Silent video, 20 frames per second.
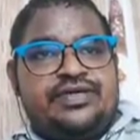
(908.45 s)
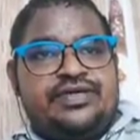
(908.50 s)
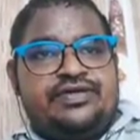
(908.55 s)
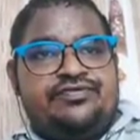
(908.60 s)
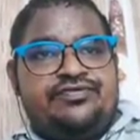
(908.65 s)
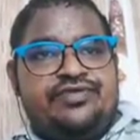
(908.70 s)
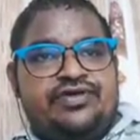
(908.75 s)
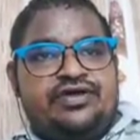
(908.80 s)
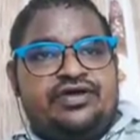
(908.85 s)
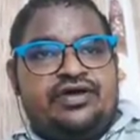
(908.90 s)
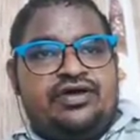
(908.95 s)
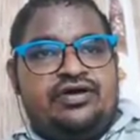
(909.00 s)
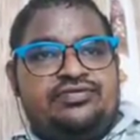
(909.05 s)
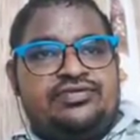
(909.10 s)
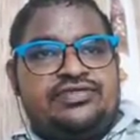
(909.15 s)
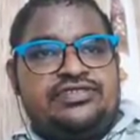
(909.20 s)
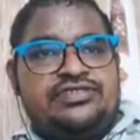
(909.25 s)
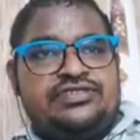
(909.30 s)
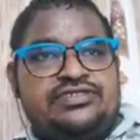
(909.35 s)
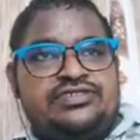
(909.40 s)
If you
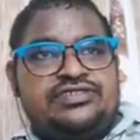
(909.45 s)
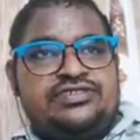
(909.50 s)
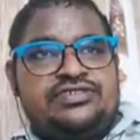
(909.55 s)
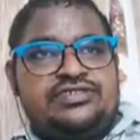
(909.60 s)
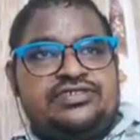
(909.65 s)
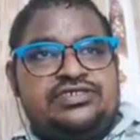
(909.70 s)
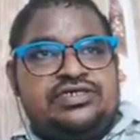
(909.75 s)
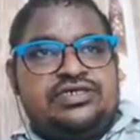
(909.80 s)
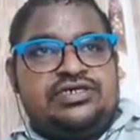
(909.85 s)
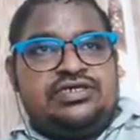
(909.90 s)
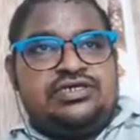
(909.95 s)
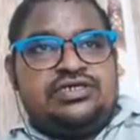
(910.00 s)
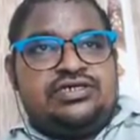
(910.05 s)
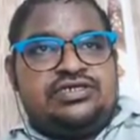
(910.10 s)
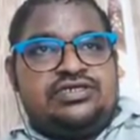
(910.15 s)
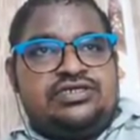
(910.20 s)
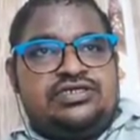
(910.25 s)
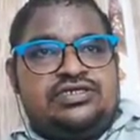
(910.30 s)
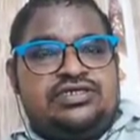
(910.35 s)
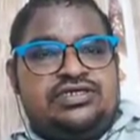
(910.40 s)
common this,
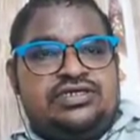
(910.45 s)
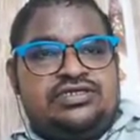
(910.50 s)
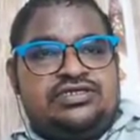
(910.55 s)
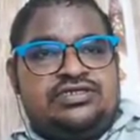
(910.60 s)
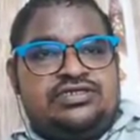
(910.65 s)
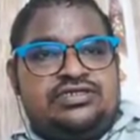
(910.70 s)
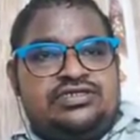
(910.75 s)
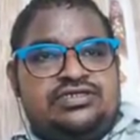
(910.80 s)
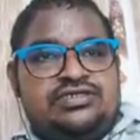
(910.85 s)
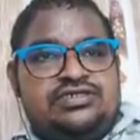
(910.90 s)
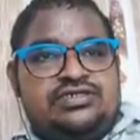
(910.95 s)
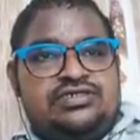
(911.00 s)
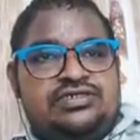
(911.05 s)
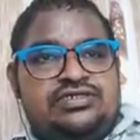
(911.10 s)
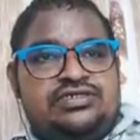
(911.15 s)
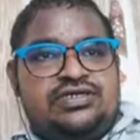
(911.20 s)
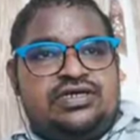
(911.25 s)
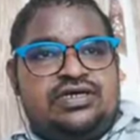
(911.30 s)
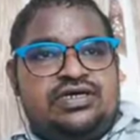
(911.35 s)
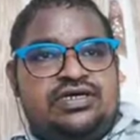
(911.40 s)
then
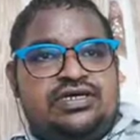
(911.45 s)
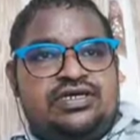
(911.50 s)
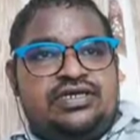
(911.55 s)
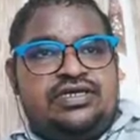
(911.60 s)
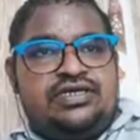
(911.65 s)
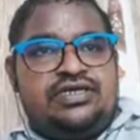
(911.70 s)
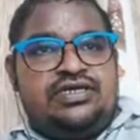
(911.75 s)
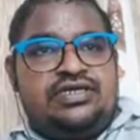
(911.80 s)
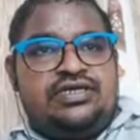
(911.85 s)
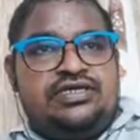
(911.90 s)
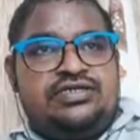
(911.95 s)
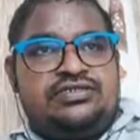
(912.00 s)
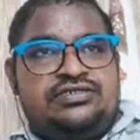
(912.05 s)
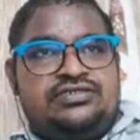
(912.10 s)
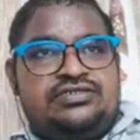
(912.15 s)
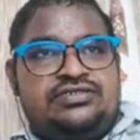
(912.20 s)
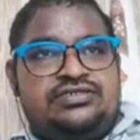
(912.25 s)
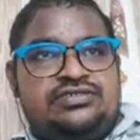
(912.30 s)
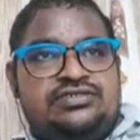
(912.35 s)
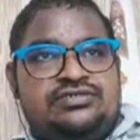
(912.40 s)
IA
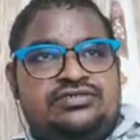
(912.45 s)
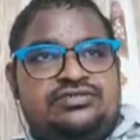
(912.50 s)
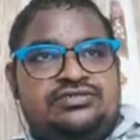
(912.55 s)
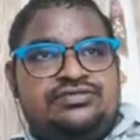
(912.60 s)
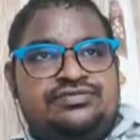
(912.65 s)
into